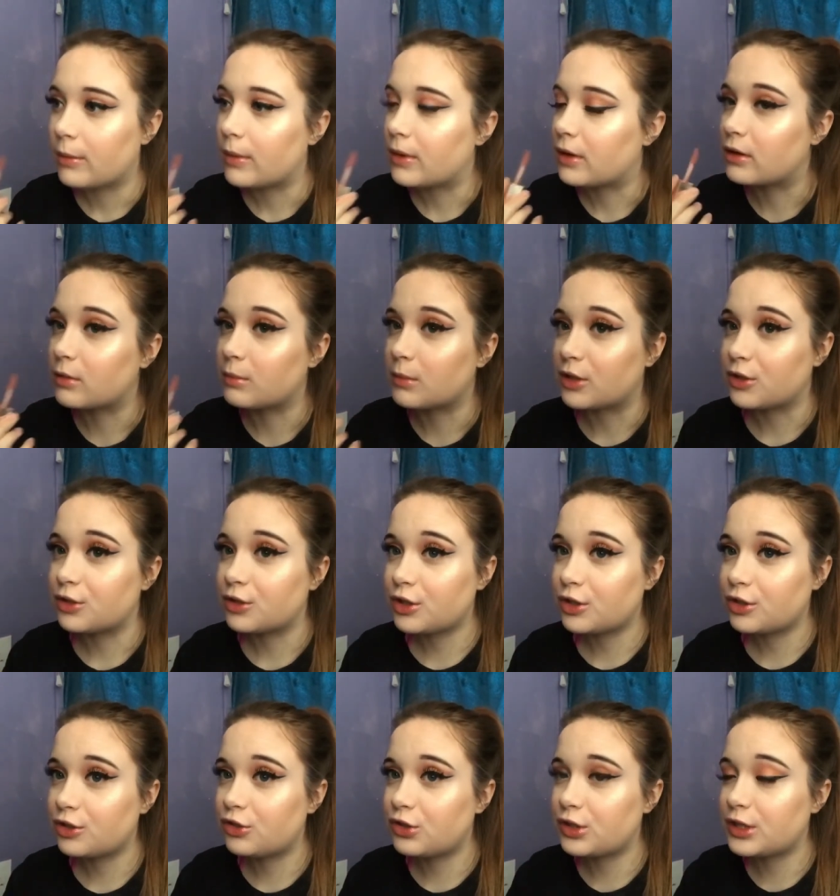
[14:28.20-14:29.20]
Because of my
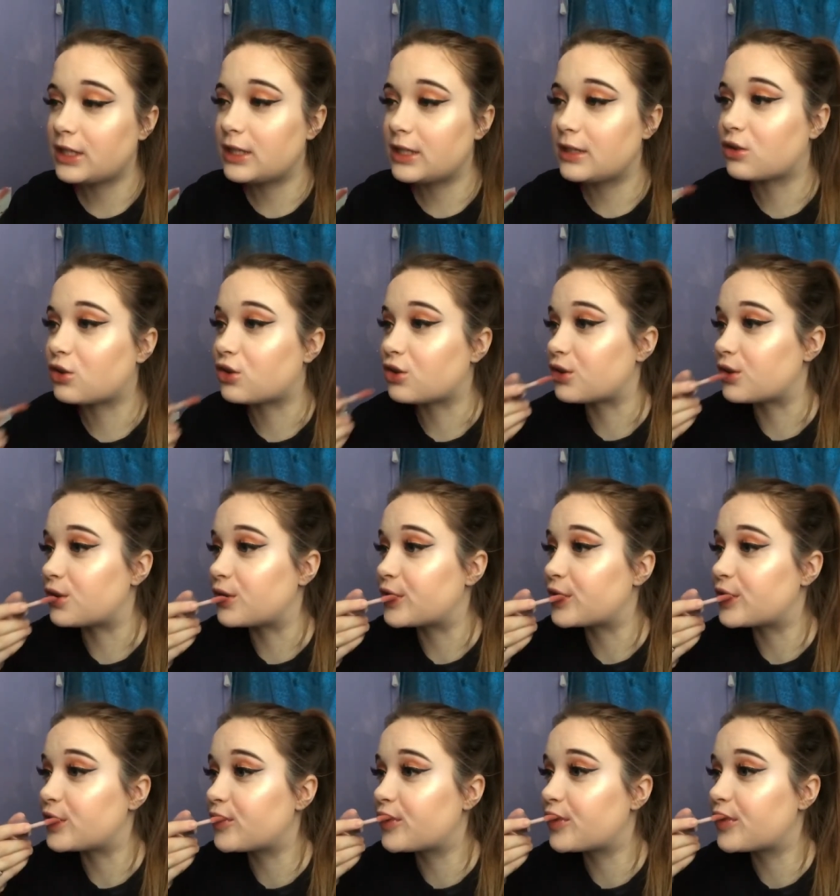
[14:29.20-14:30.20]
surgery, it's just
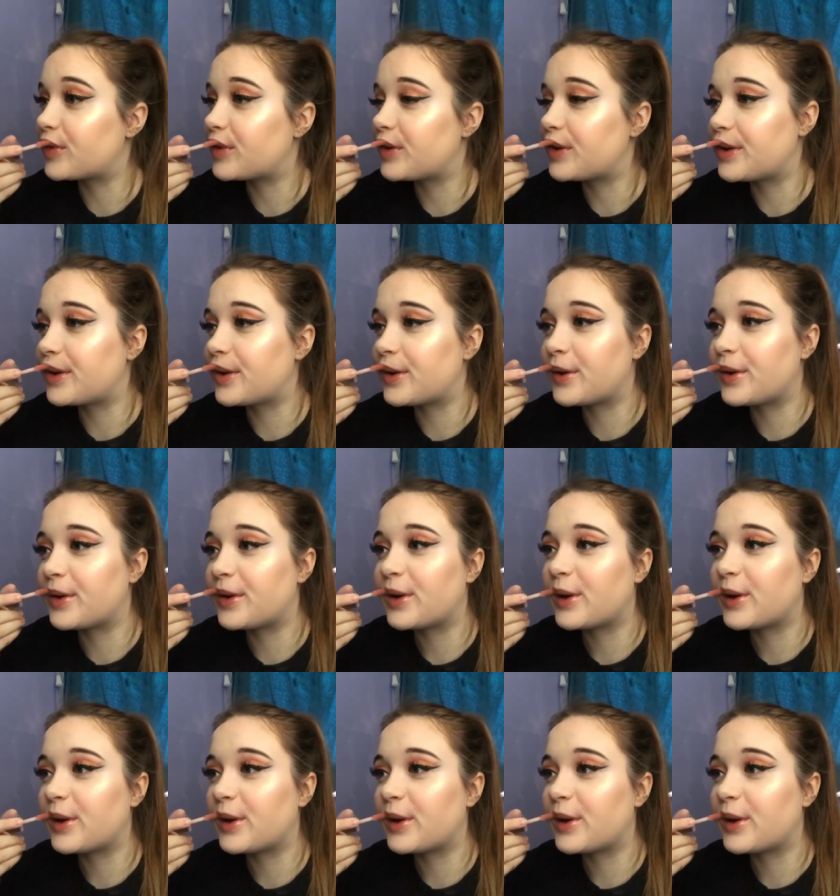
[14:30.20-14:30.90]
uncomfortable.